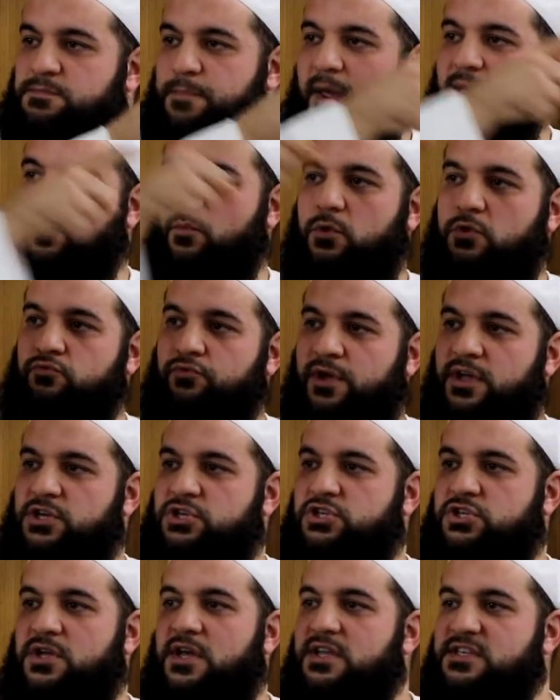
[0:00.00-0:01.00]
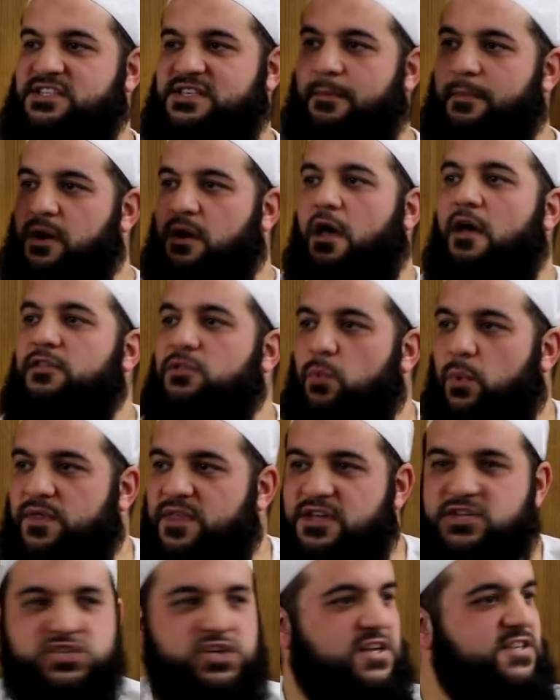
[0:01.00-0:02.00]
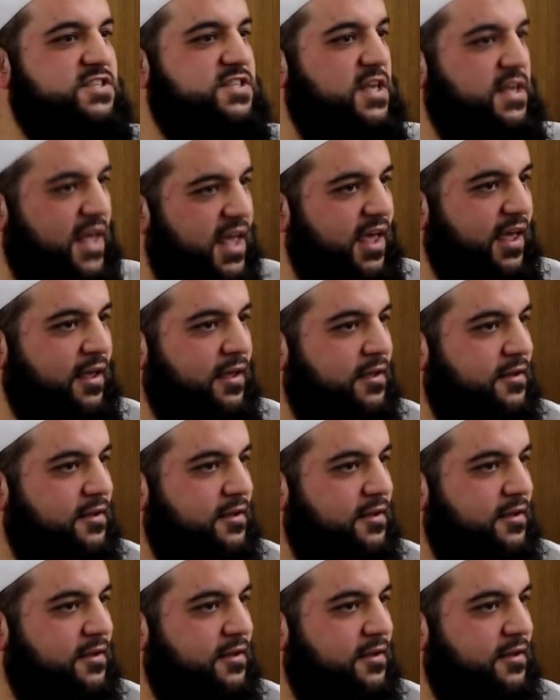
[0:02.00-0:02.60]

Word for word: Spain would reach Samarkand within just a year.